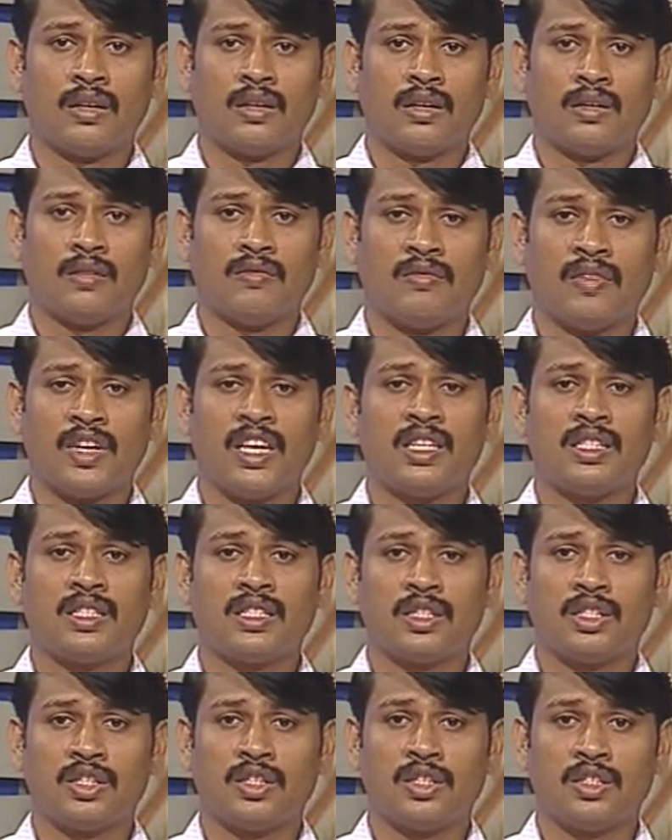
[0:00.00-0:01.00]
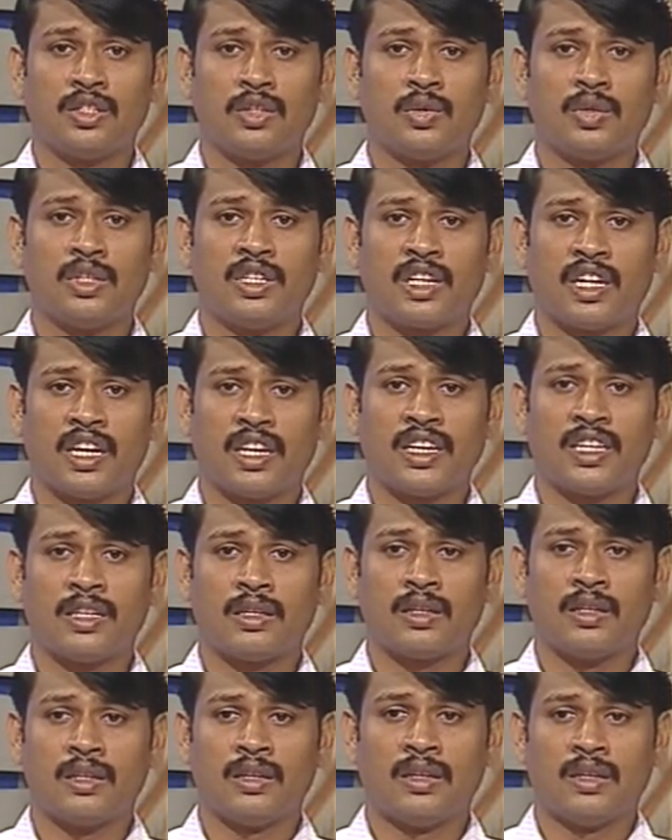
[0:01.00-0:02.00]
ways you could
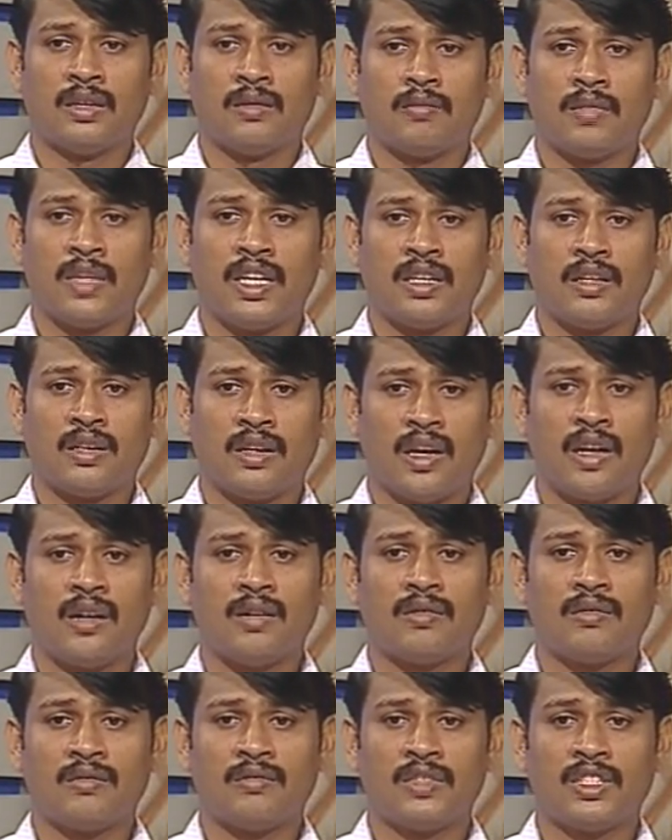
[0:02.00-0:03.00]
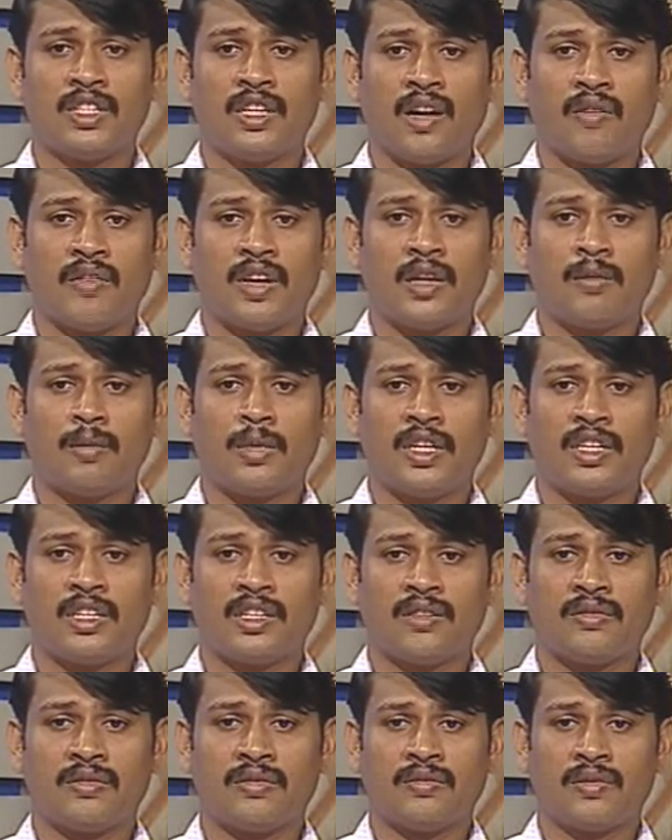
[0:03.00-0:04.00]
connect. But now with the availability
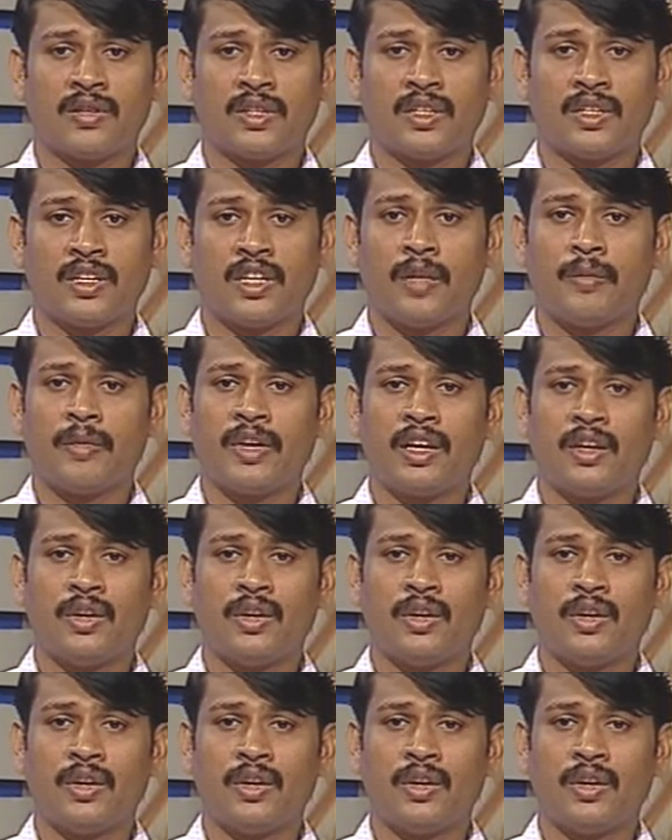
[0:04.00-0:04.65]
of email,